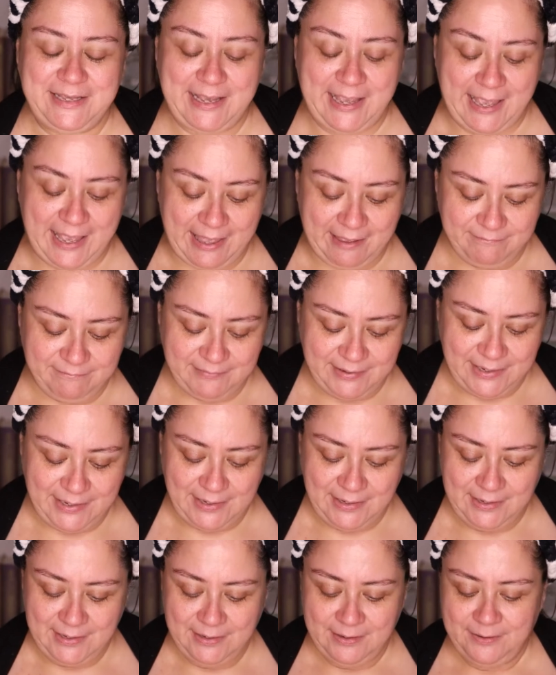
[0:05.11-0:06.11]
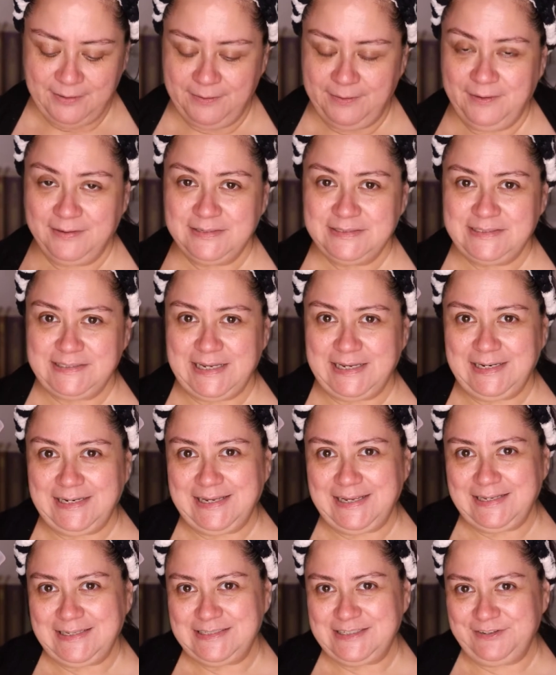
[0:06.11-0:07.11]
the EVY
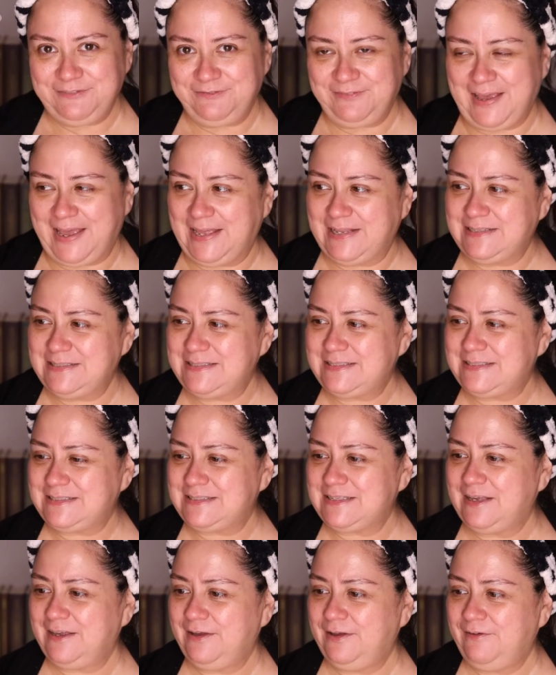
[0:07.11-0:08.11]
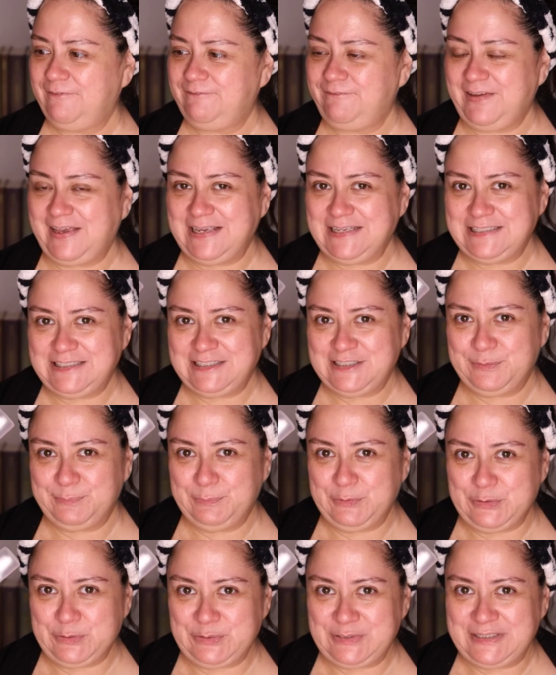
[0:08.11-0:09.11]
Daily Defense Face
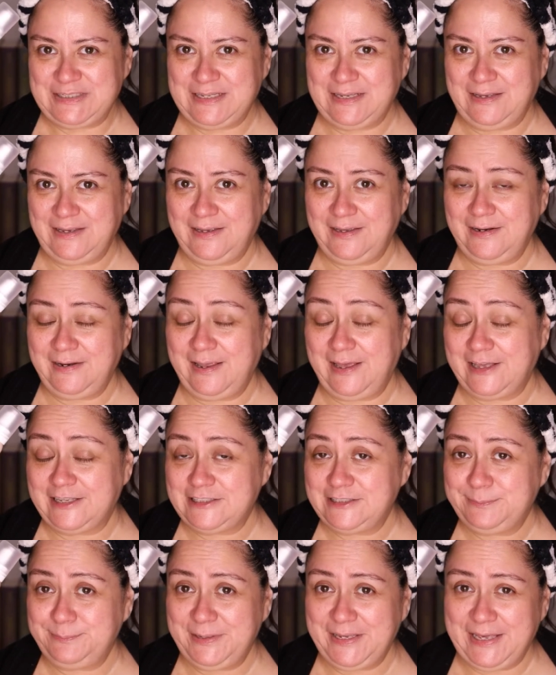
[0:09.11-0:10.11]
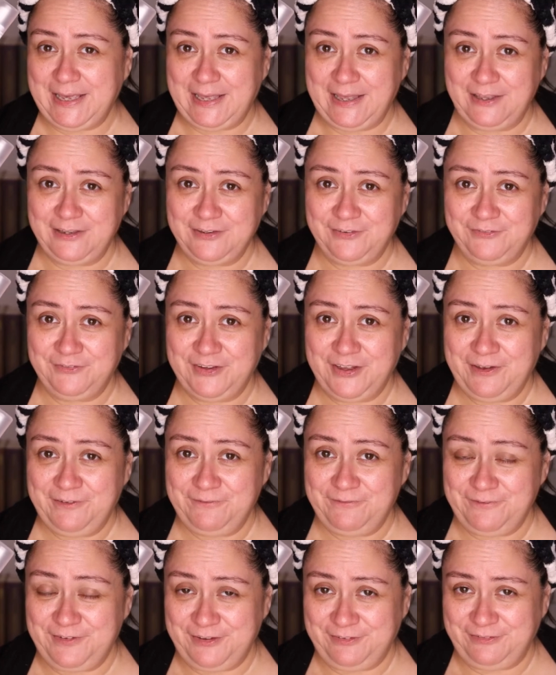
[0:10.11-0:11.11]
Mousse in SPF
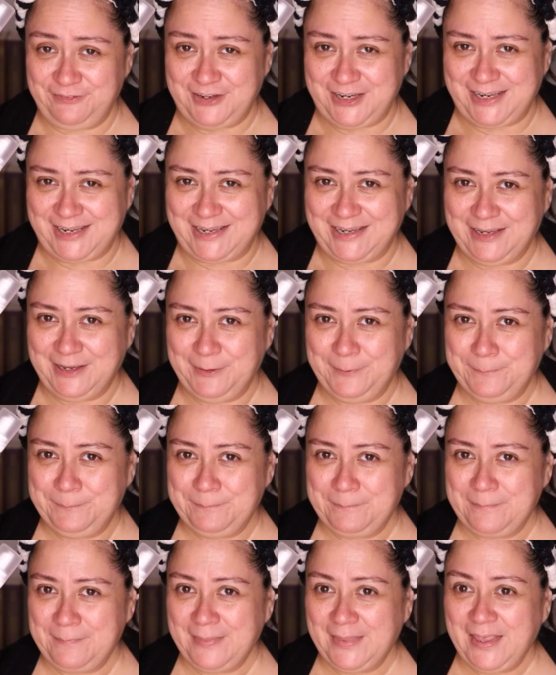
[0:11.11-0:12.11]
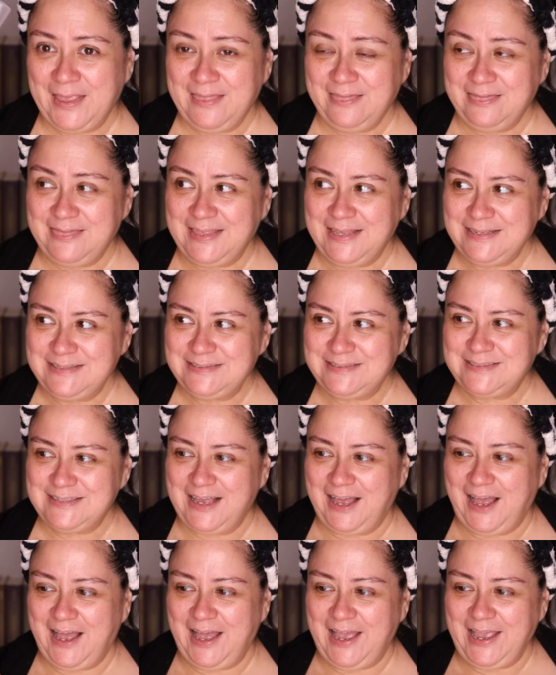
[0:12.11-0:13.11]
50. This
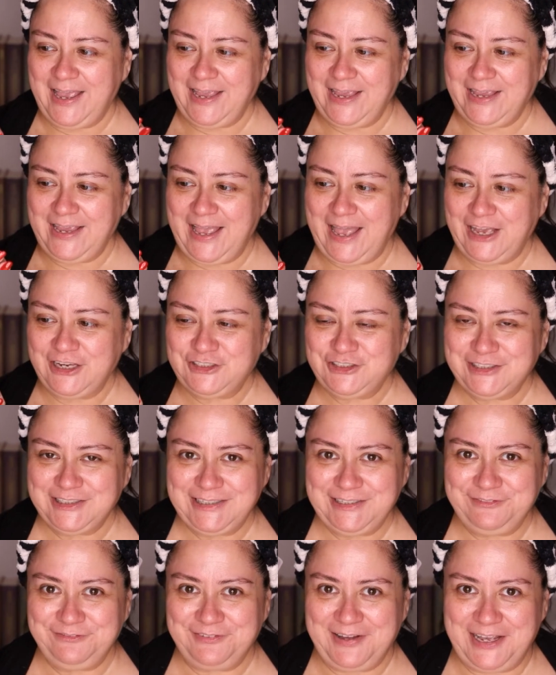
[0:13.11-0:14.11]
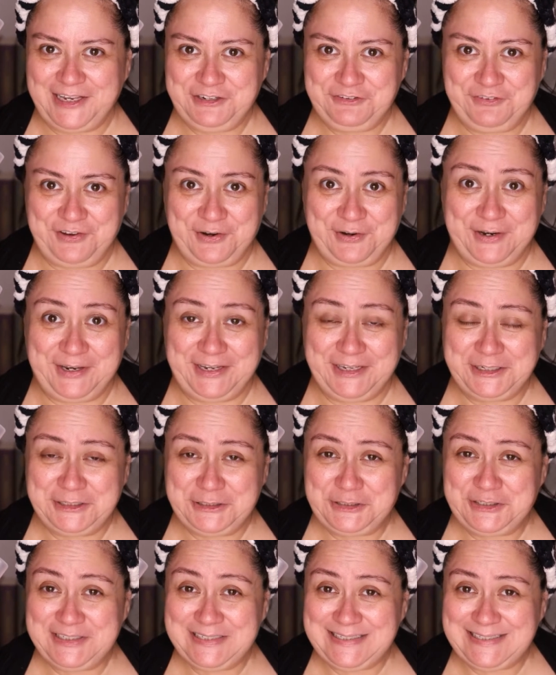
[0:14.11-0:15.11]
I actually find very
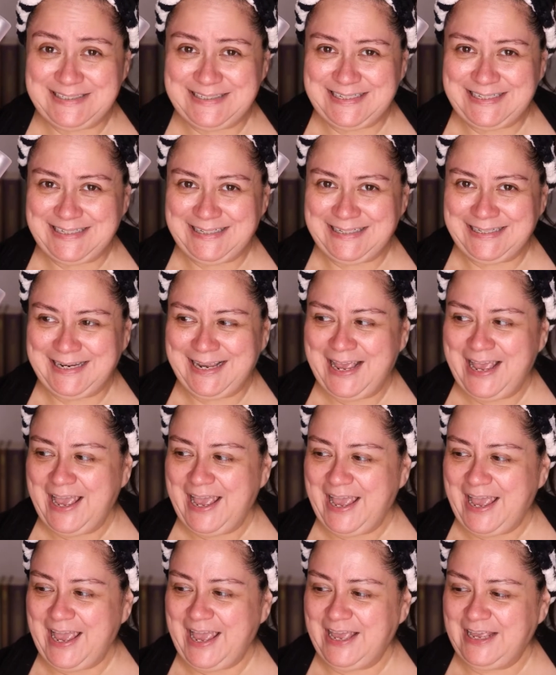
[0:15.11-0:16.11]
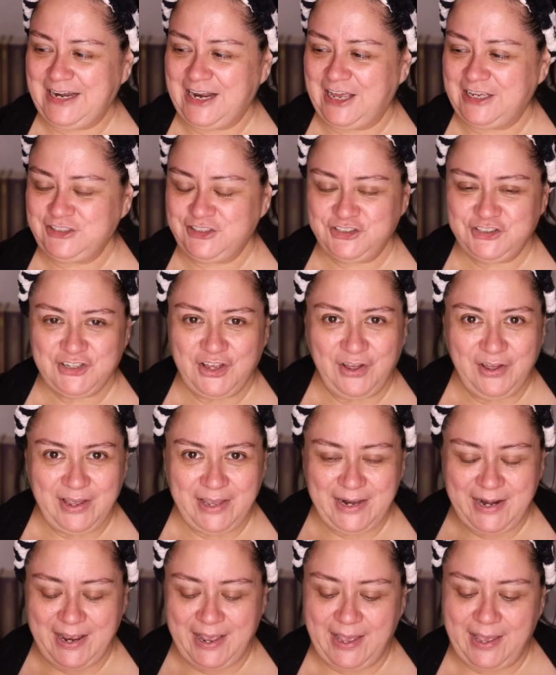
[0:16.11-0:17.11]
interesting and I
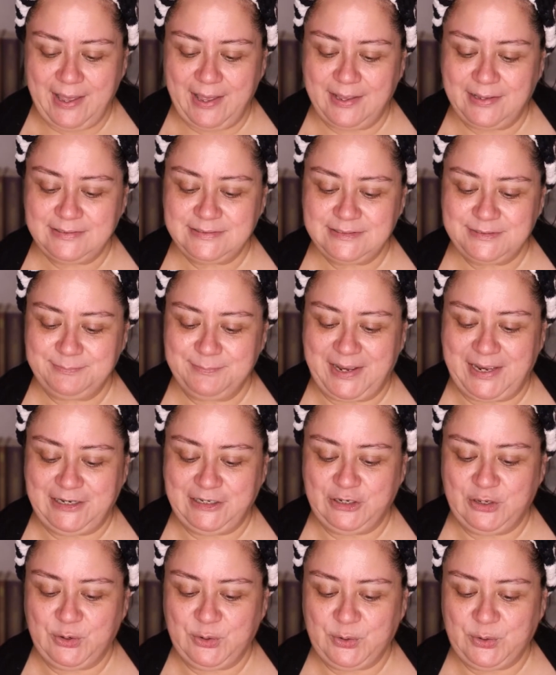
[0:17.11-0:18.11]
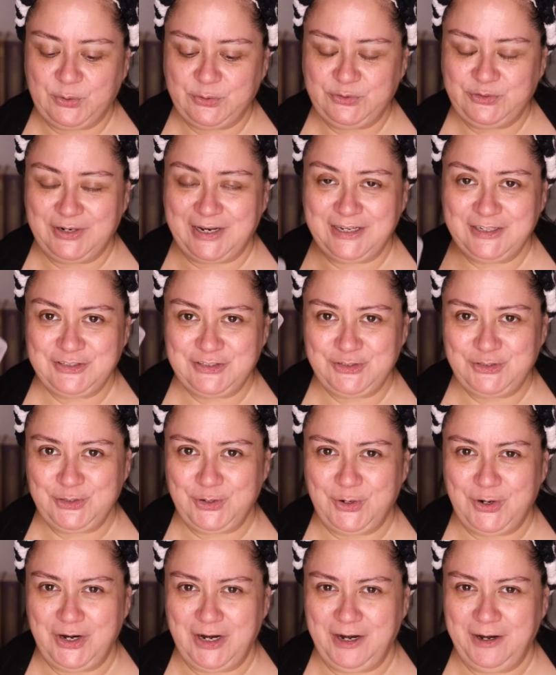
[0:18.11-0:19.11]
saw it at my local
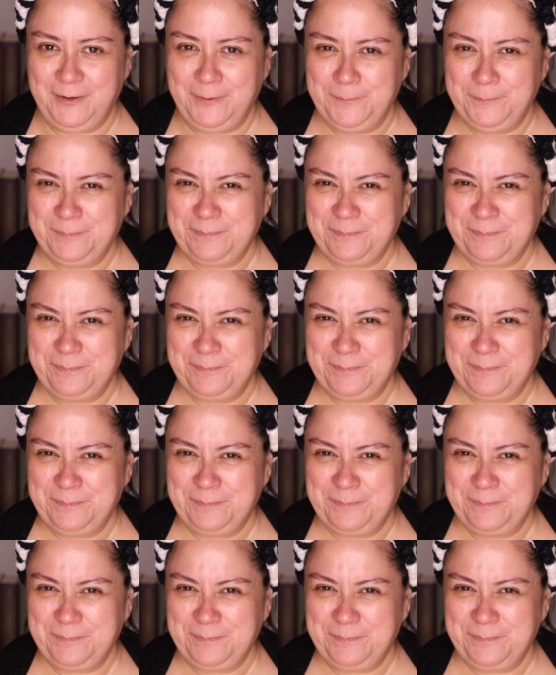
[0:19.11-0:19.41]
drugstore.